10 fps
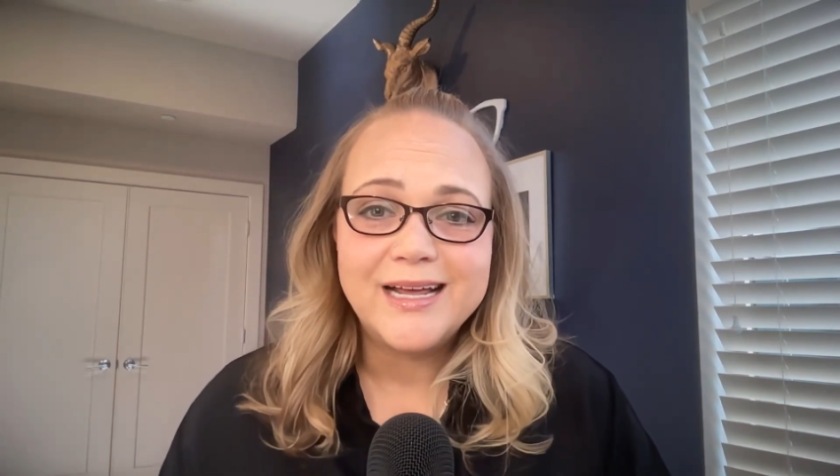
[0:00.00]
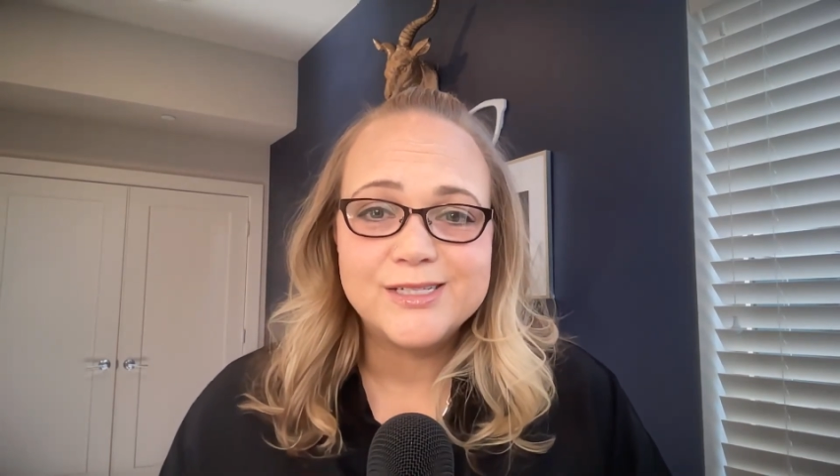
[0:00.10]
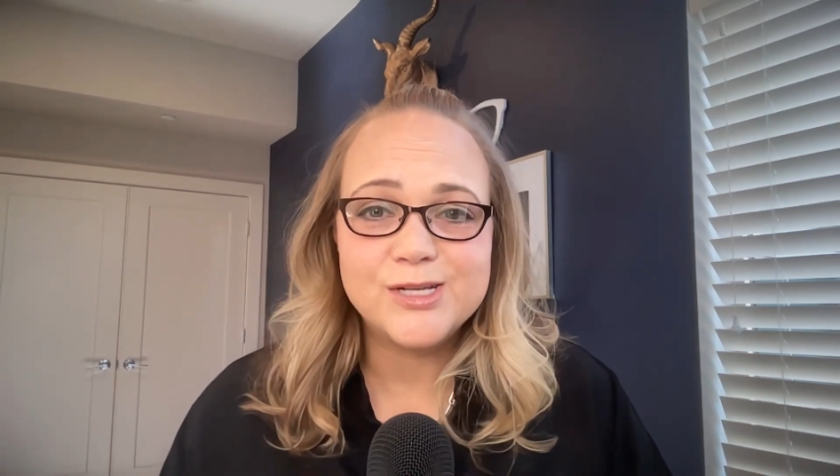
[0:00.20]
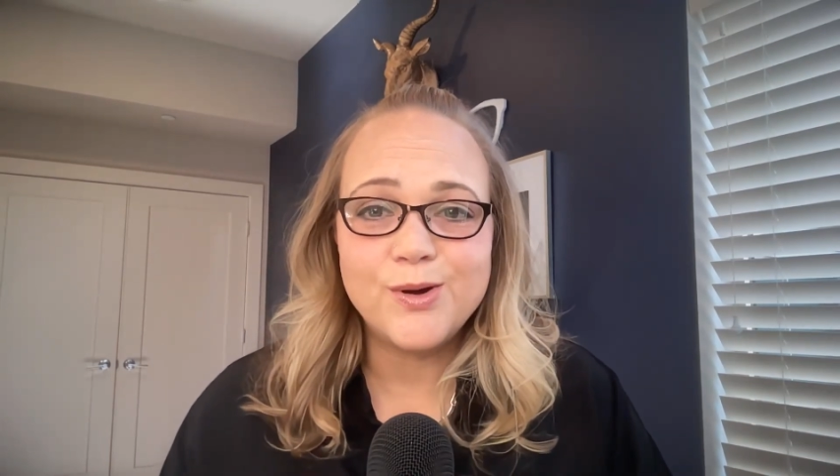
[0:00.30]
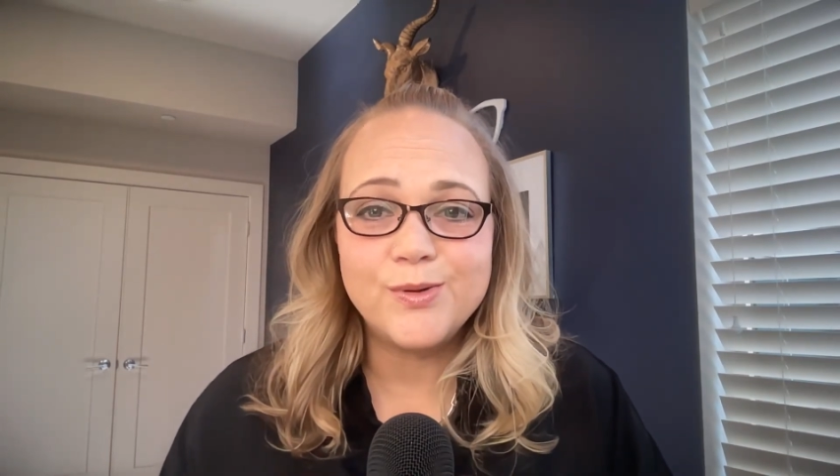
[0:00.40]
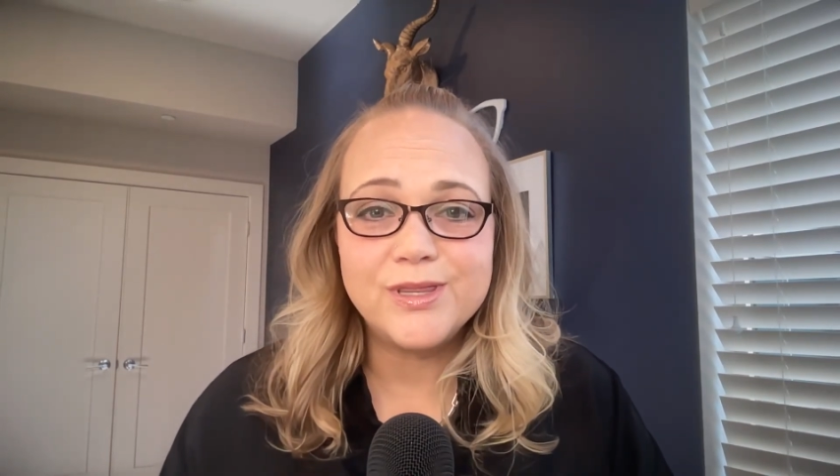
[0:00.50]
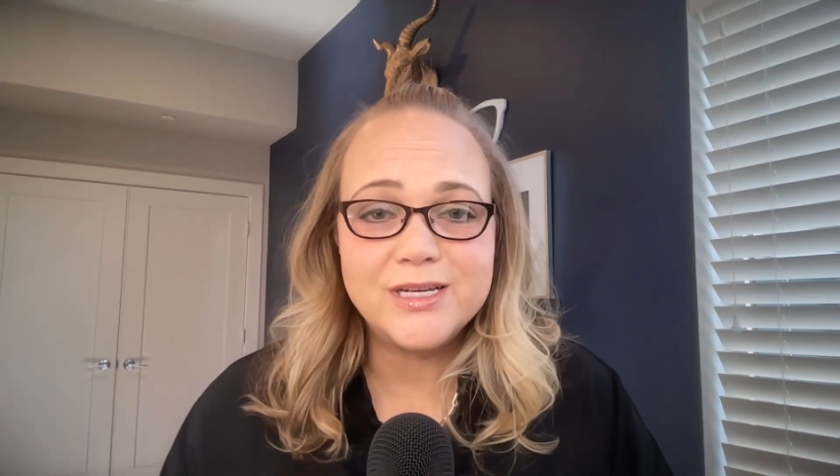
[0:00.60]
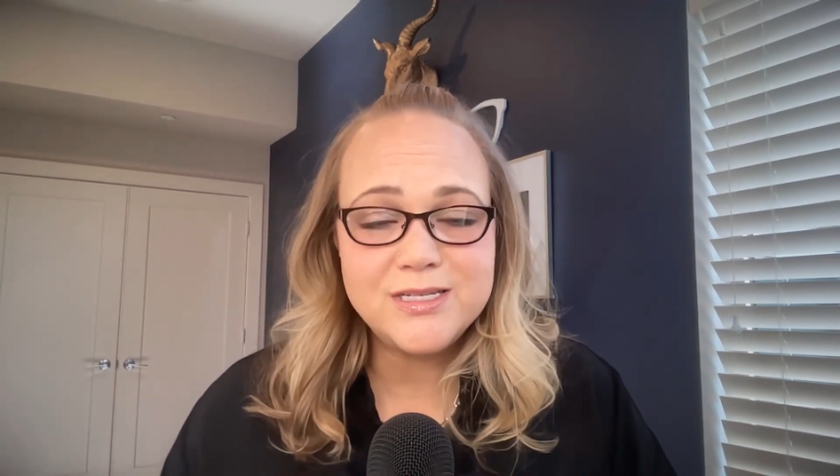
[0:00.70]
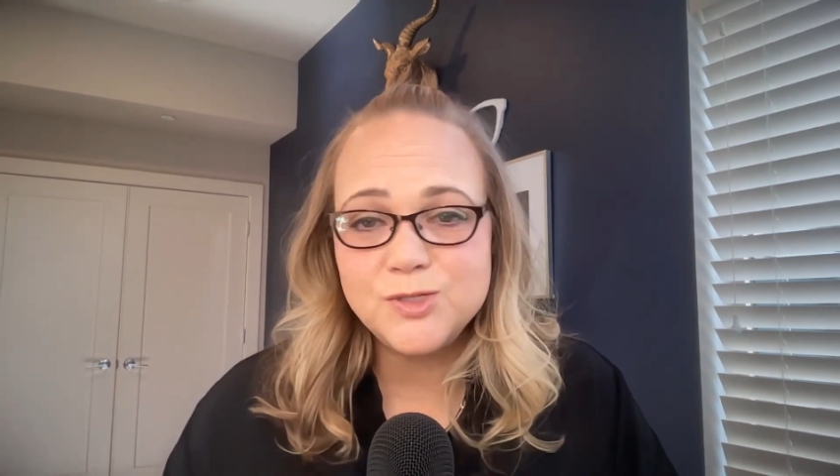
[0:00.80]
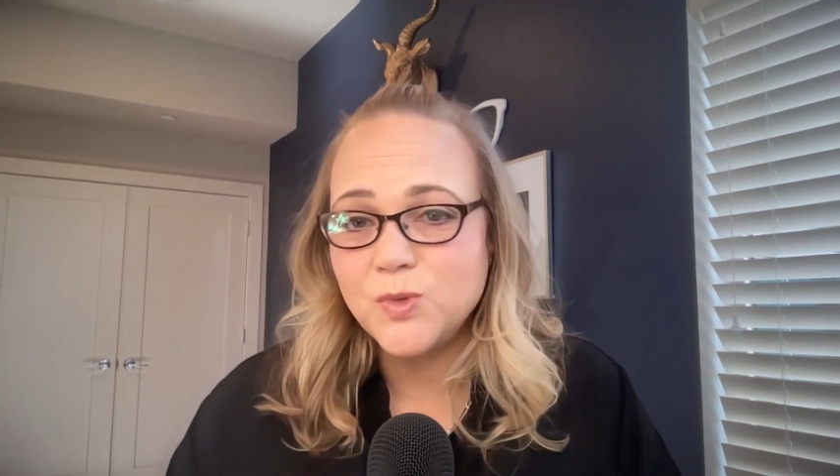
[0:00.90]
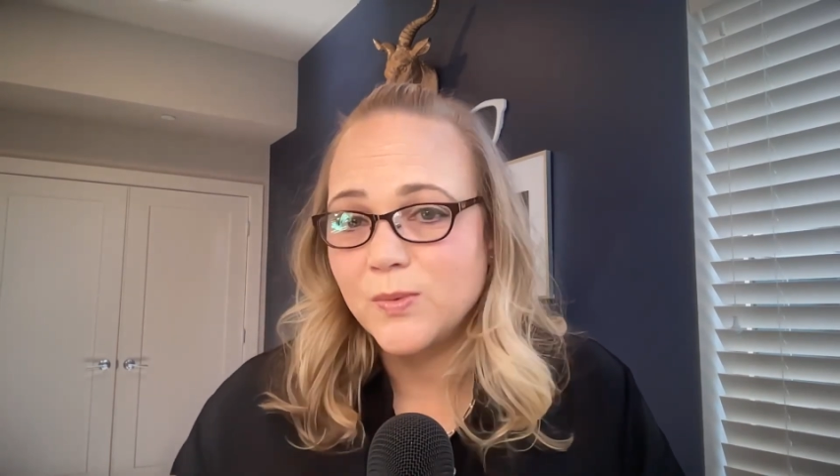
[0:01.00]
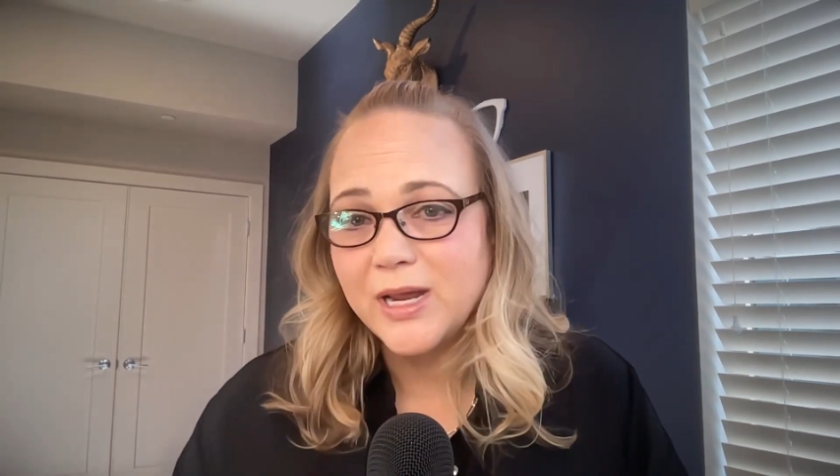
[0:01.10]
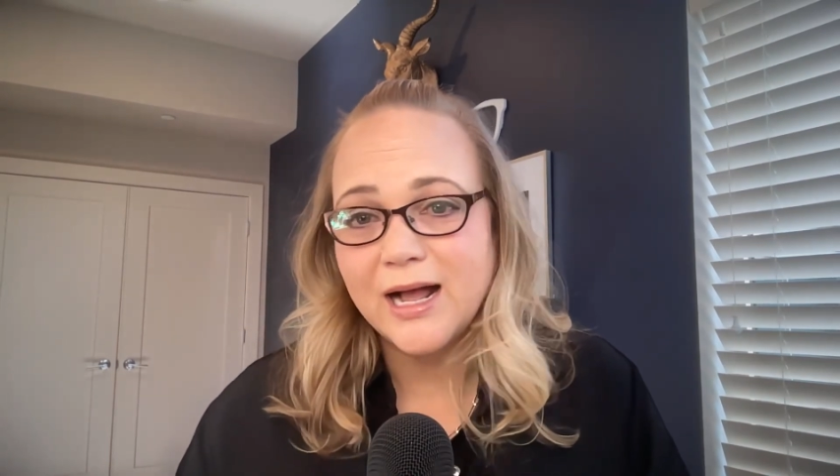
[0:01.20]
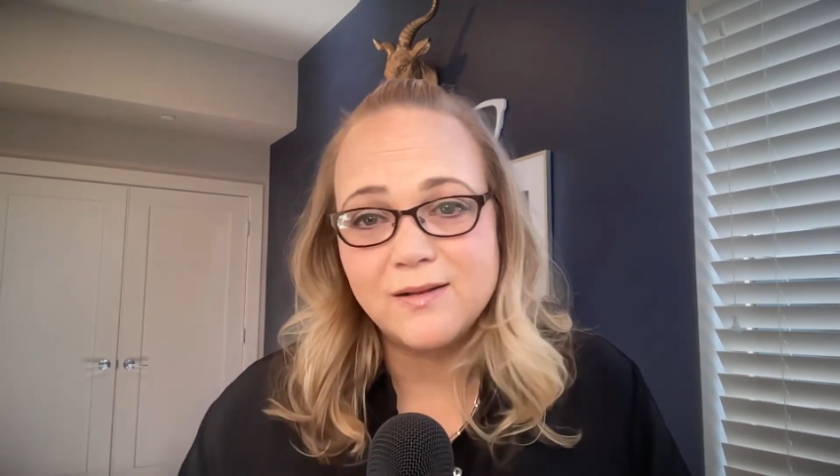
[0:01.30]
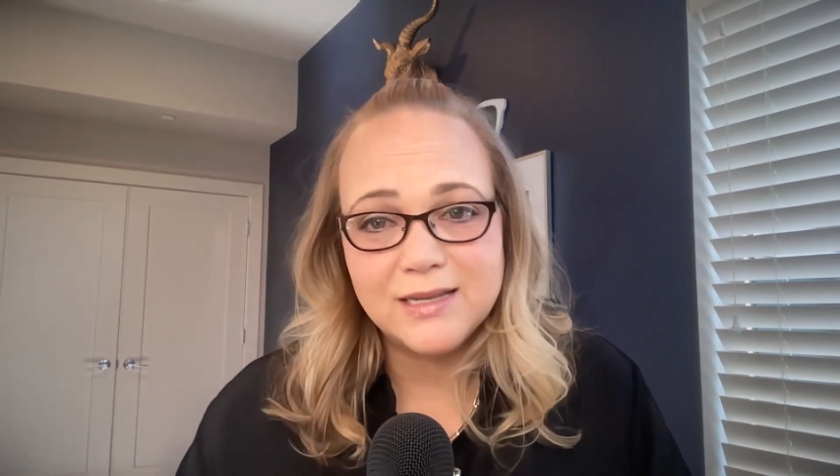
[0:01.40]
So this is where
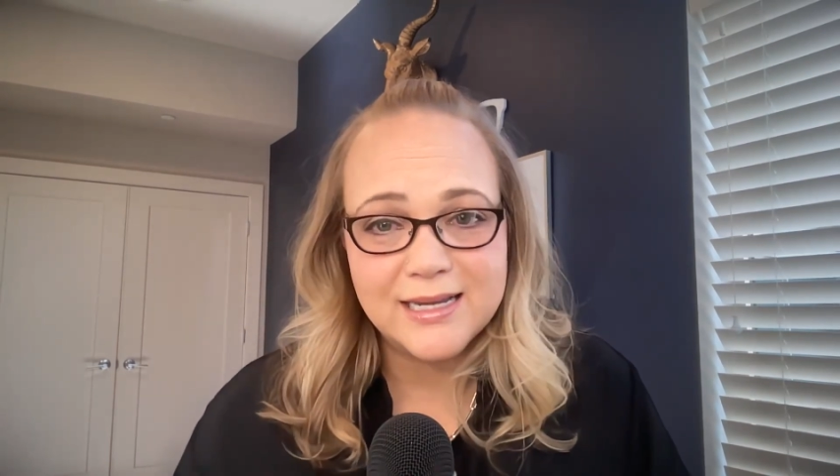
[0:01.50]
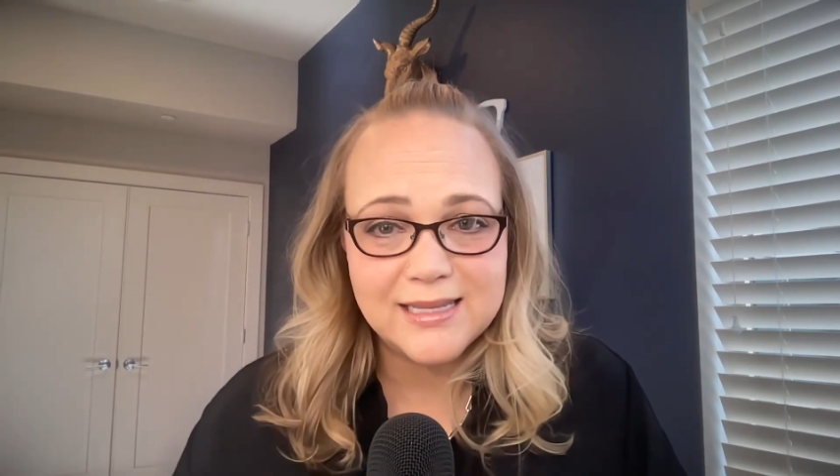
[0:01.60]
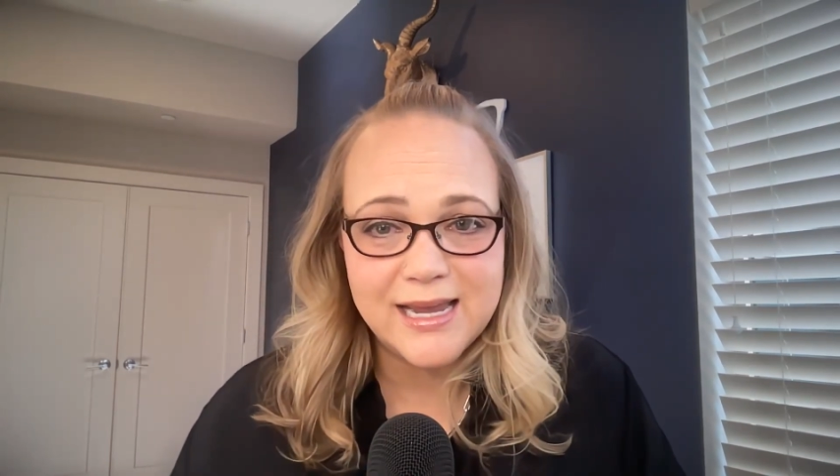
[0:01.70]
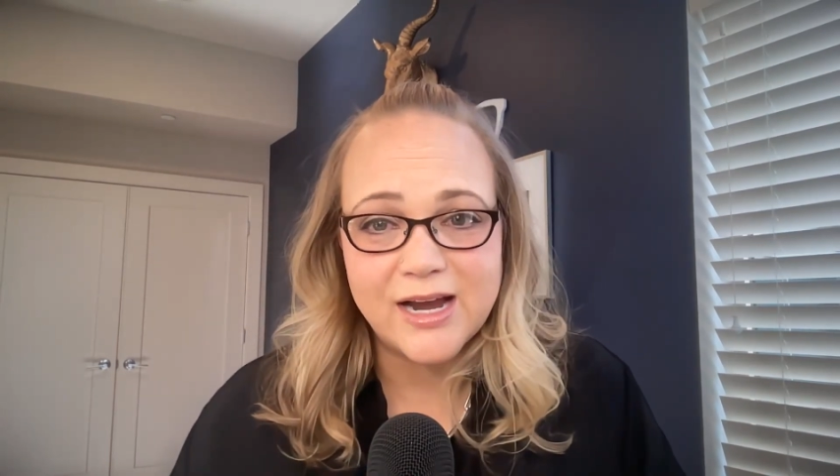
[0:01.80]
we outline the